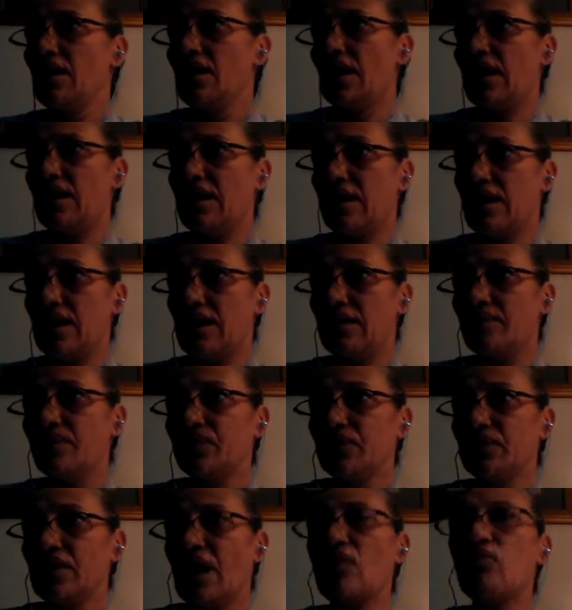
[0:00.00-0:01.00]
I
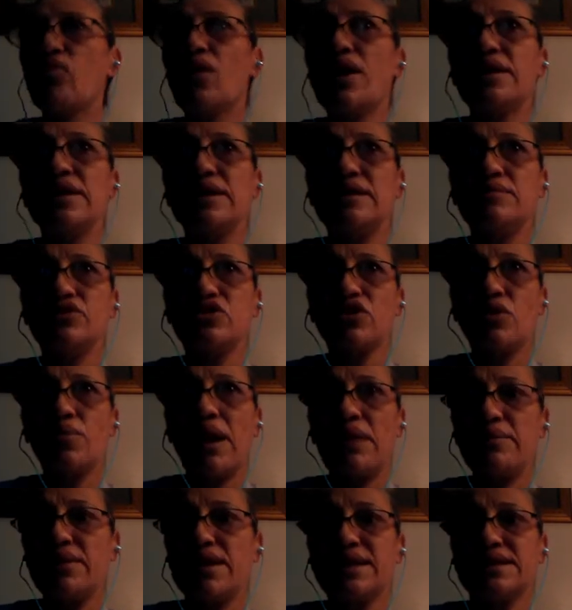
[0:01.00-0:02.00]
want Him so
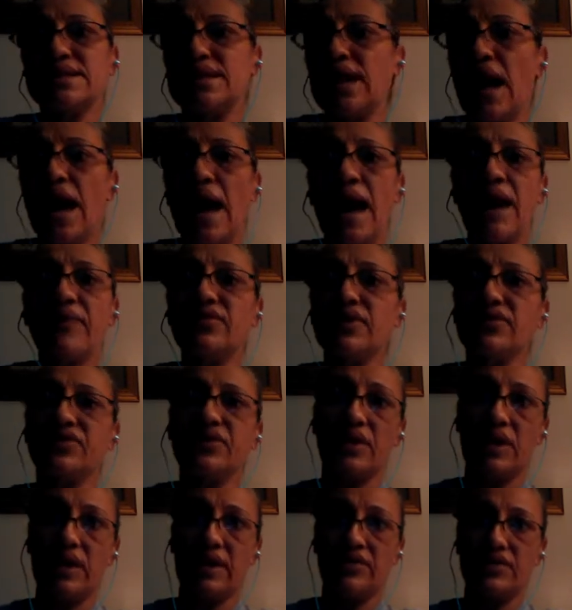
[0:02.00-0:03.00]
bad, because, see, I have
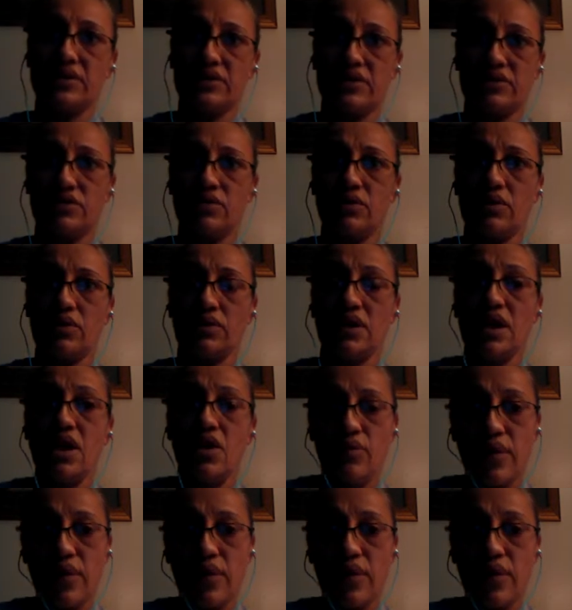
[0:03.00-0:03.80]
nothing left in this world.